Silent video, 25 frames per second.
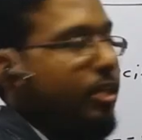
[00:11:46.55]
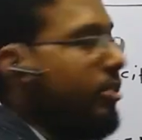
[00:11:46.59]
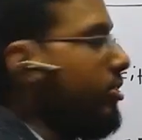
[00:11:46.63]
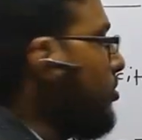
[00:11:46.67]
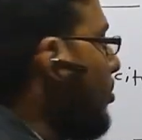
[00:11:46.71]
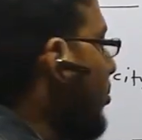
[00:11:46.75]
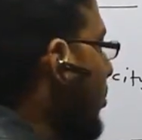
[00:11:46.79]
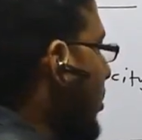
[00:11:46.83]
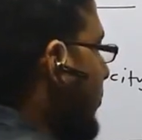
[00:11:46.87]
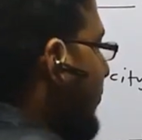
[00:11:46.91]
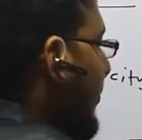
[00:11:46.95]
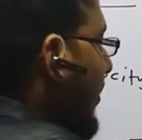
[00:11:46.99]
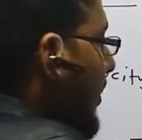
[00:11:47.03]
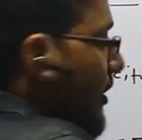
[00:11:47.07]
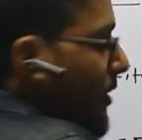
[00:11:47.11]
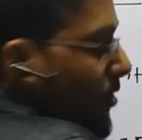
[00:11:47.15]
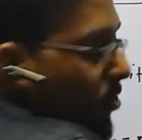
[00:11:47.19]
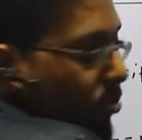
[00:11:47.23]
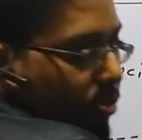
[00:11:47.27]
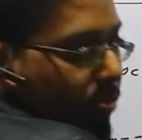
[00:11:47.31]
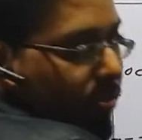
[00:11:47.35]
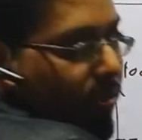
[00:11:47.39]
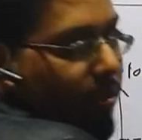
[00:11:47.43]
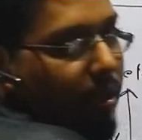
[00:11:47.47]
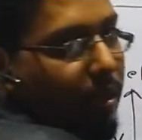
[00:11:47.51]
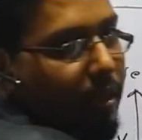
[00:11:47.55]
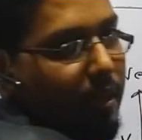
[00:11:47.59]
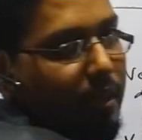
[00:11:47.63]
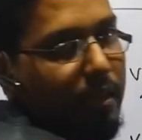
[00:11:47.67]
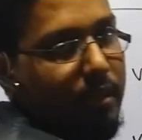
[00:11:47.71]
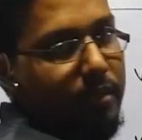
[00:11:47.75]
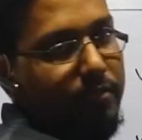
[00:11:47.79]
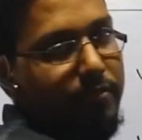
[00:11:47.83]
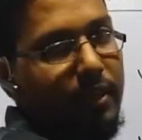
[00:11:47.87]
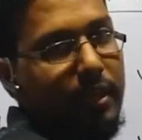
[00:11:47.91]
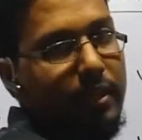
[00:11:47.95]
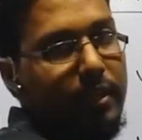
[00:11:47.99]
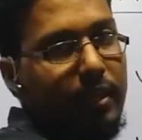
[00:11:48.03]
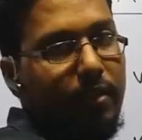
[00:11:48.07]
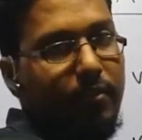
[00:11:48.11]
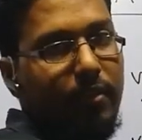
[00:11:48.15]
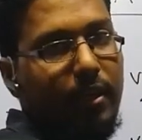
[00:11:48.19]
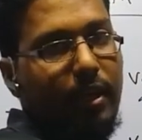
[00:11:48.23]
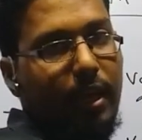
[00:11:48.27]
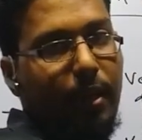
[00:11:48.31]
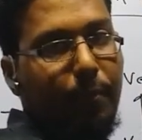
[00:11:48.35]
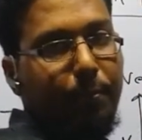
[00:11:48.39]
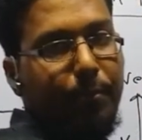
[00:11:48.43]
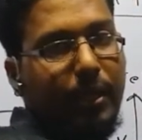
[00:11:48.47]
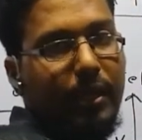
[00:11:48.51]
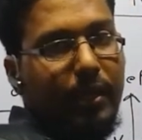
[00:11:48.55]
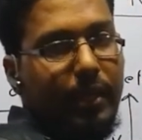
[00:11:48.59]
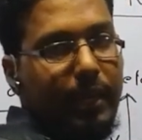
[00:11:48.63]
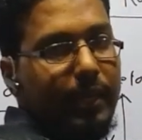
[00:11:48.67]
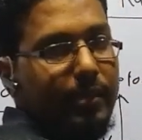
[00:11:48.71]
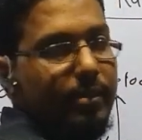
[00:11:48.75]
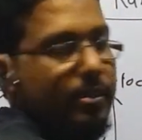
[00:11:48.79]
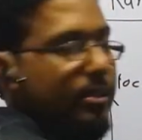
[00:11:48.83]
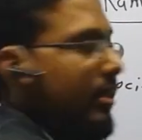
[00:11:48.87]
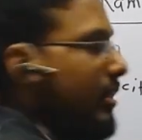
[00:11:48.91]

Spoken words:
So it will not, it will never happen like